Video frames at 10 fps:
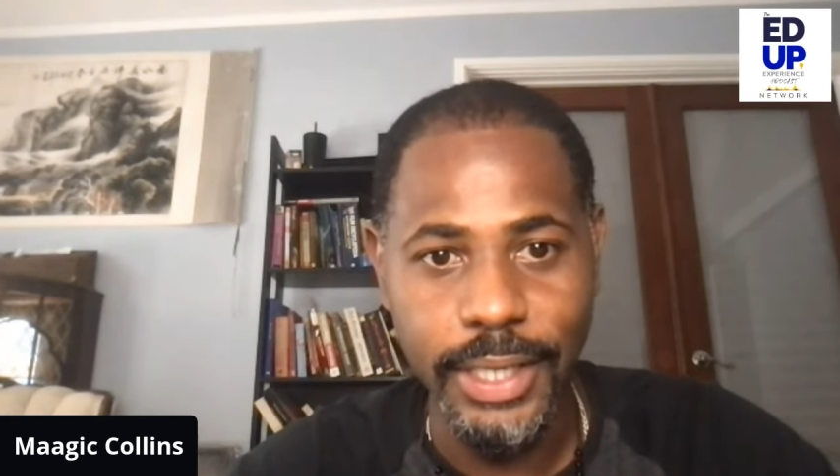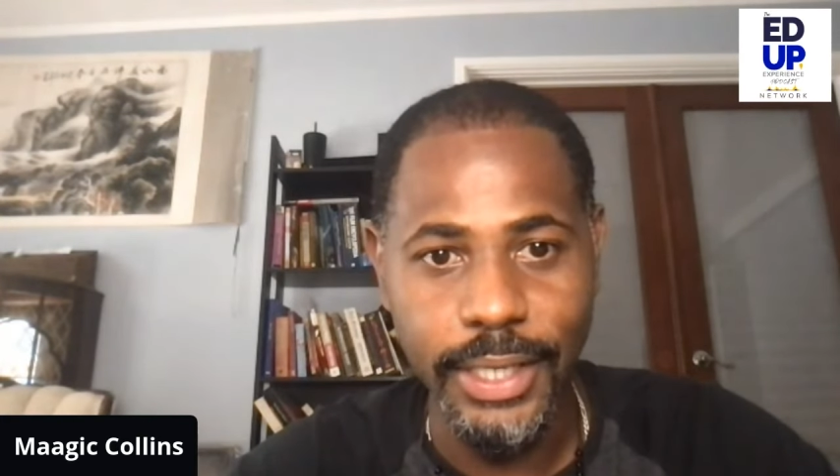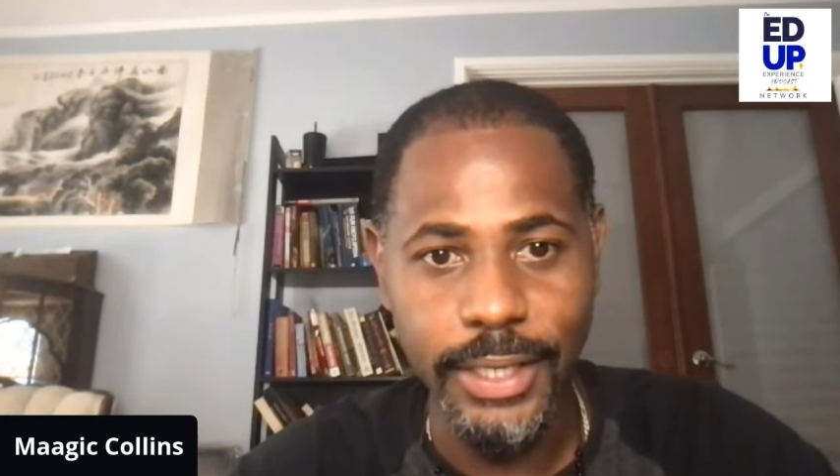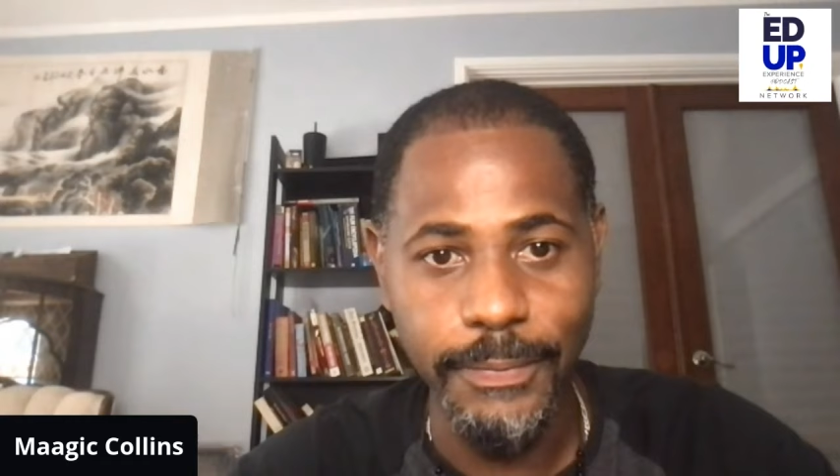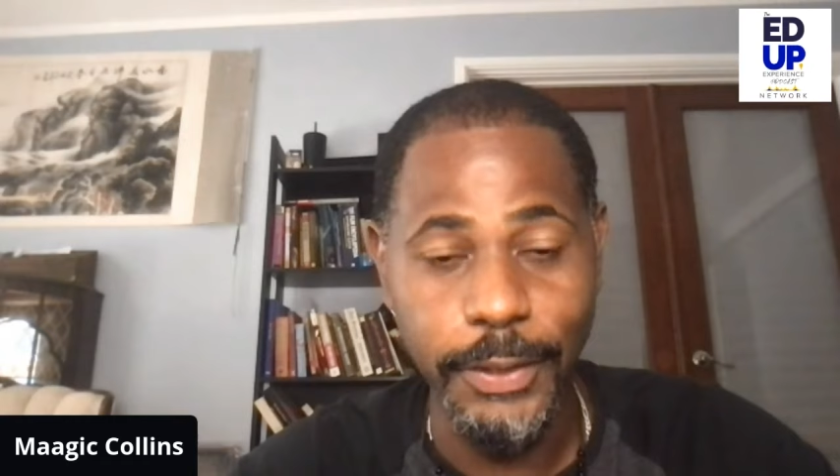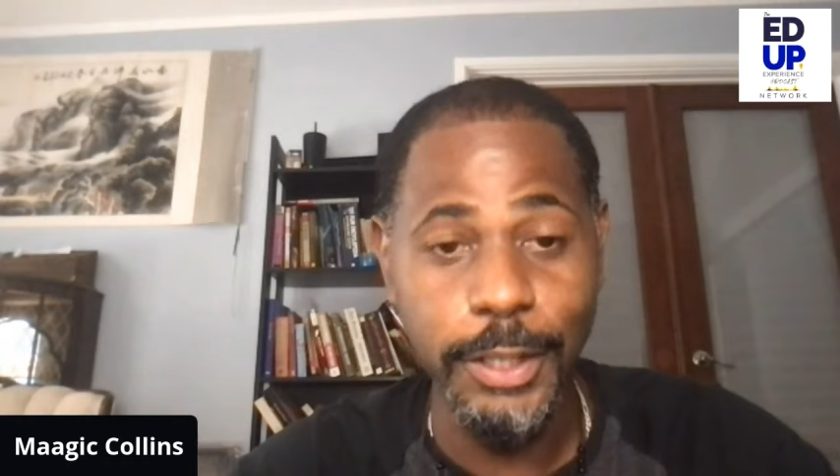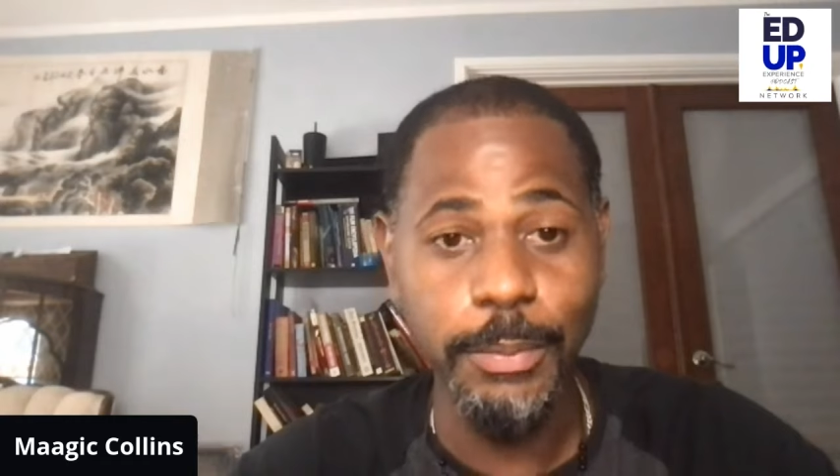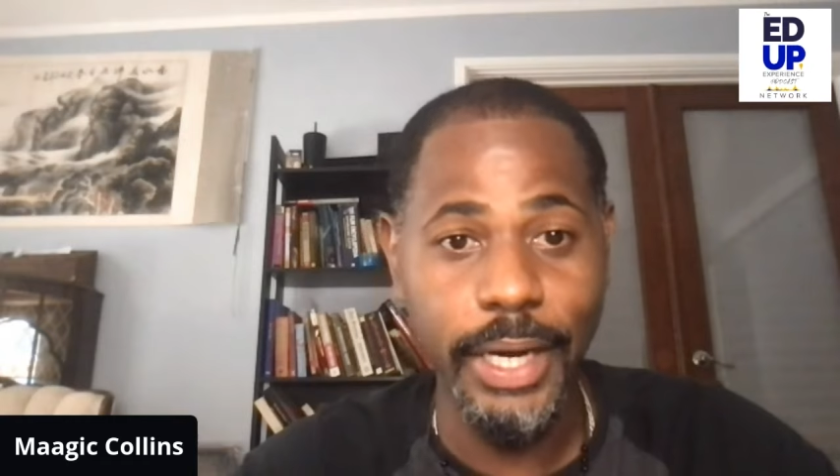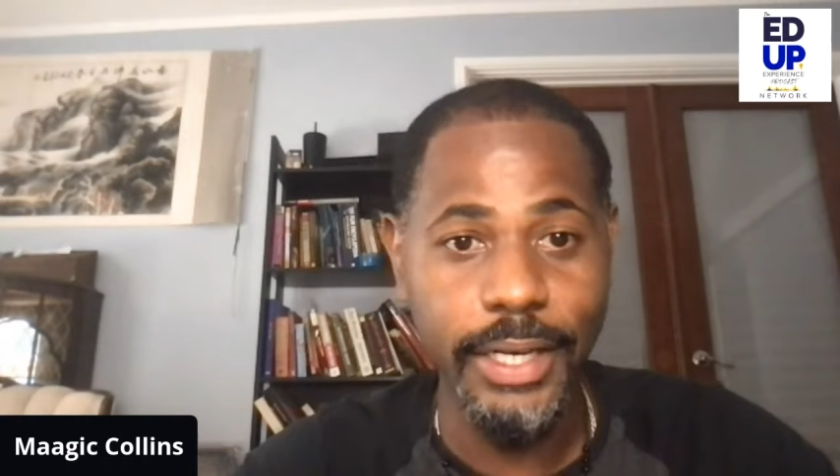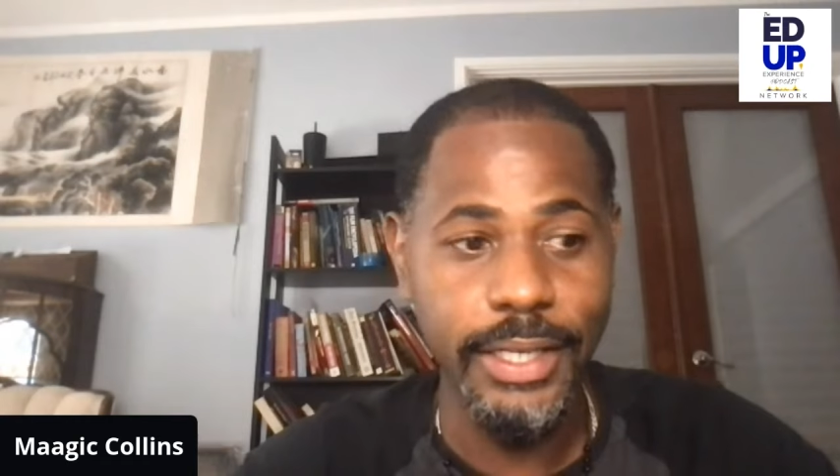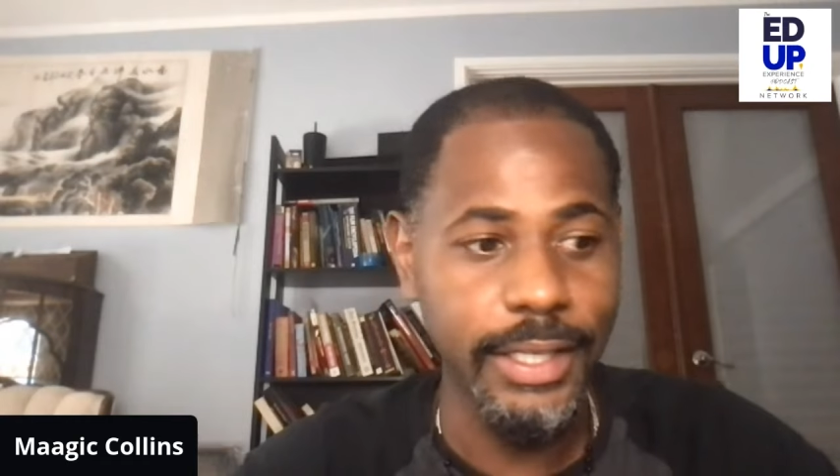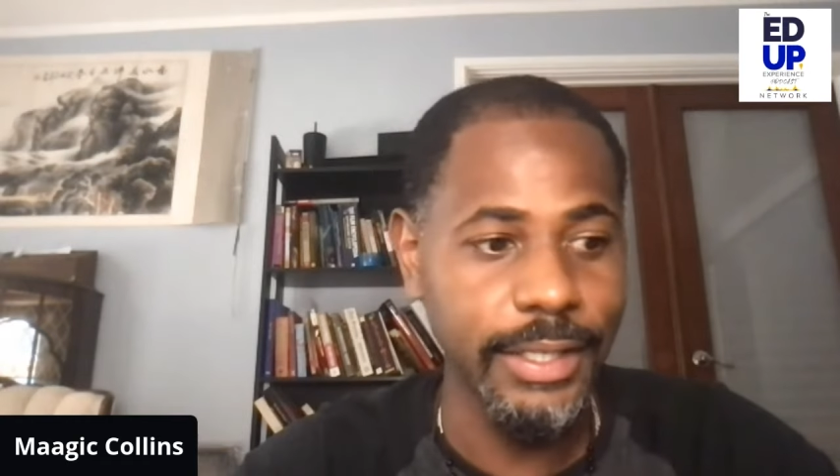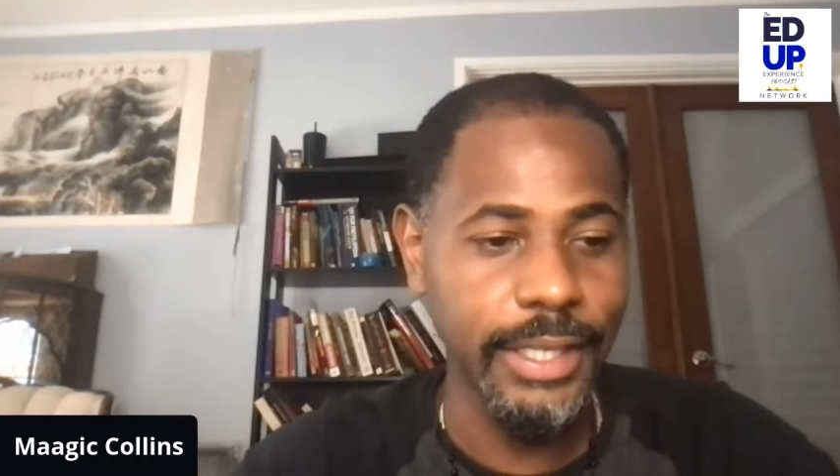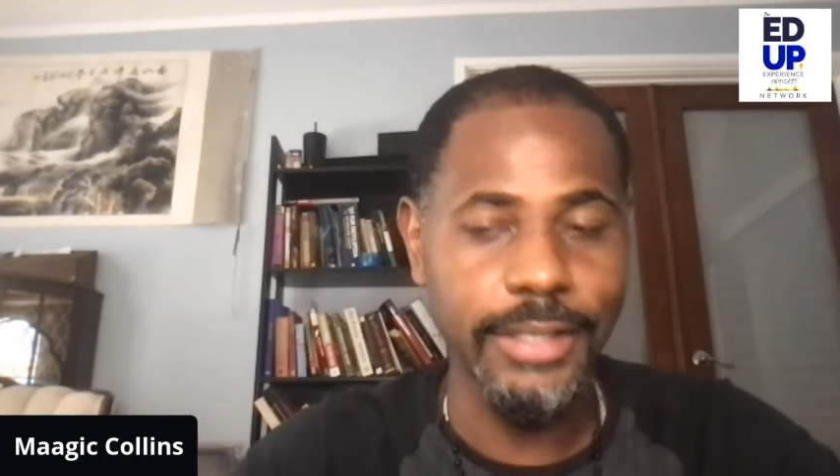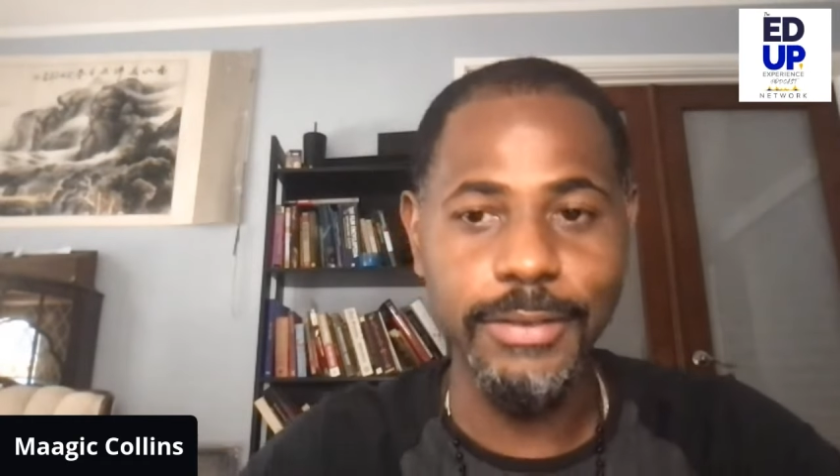If anybody,
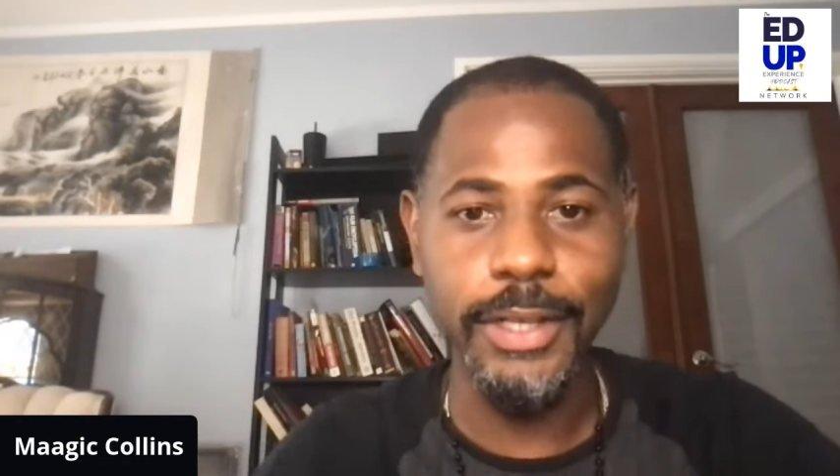and